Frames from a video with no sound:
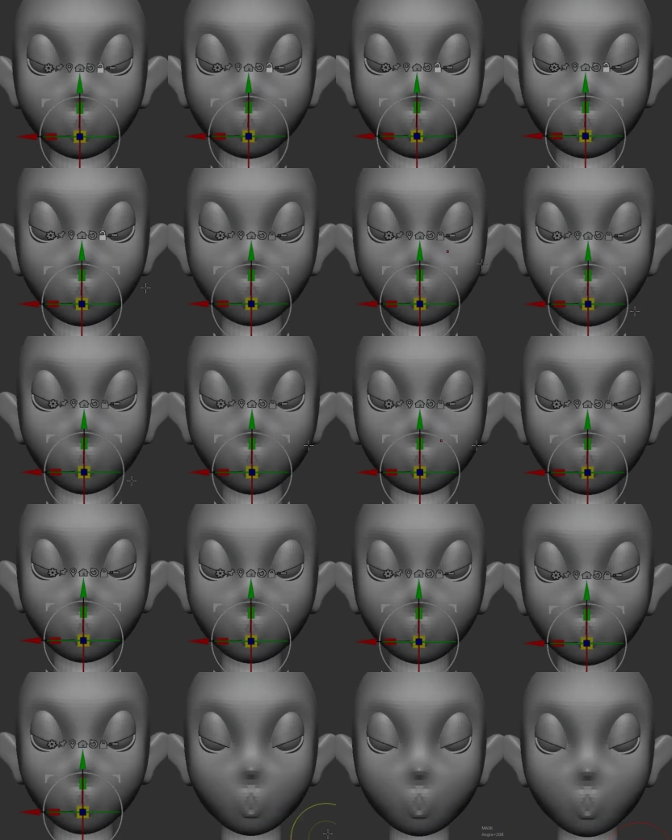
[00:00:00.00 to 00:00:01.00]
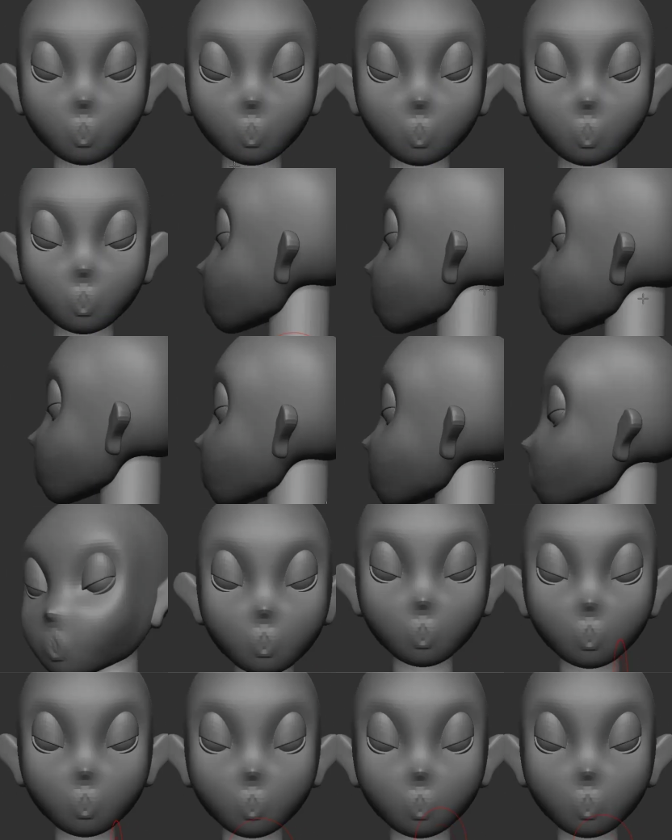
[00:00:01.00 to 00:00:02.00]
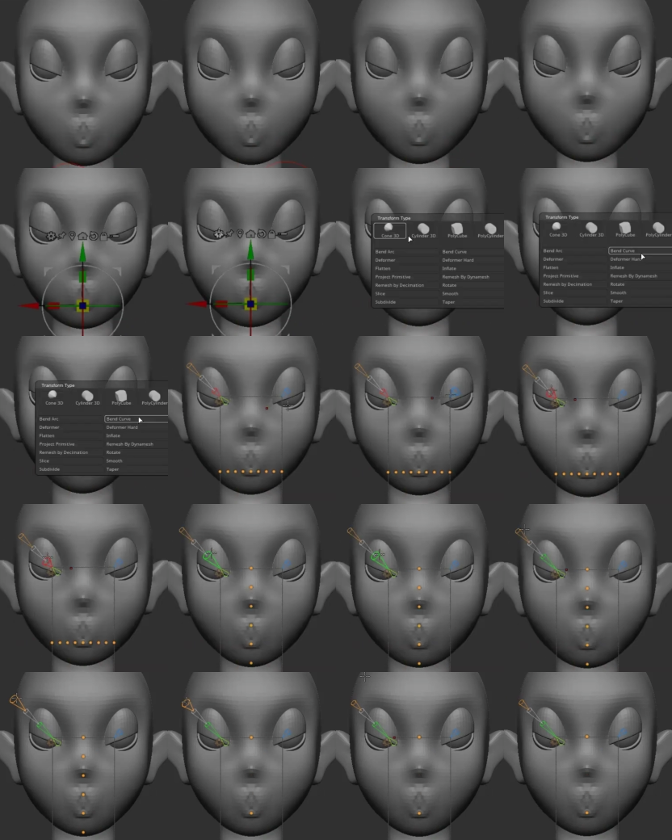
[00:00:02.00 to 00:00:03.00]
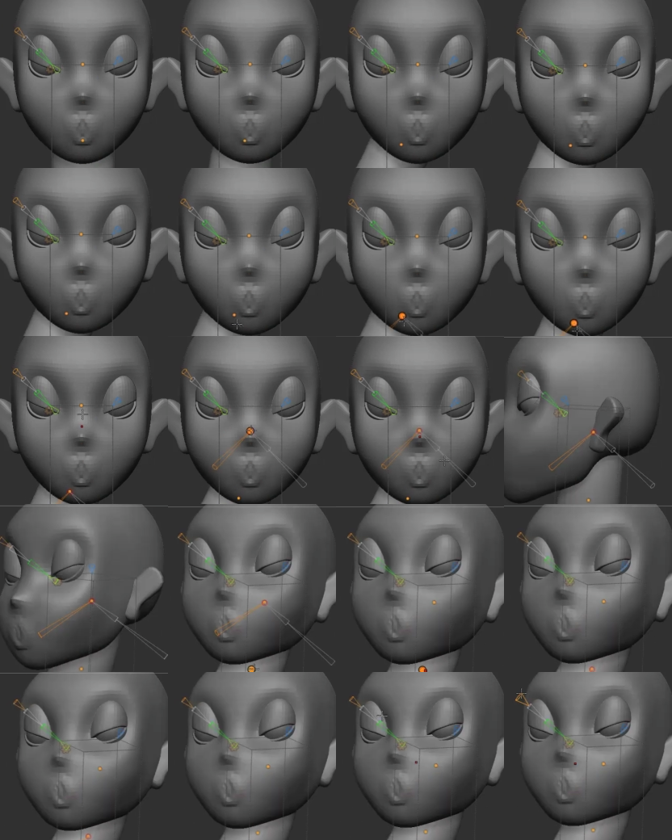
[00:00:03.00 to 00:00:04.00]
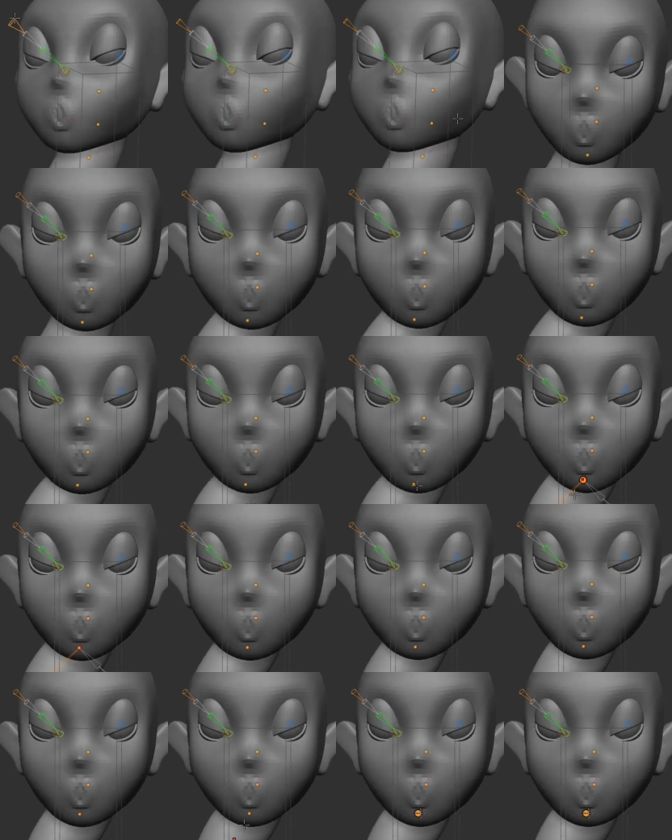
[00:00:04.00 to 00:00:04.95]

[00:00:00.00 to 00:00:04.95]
character, but normally the top of the ear will line up with the top of the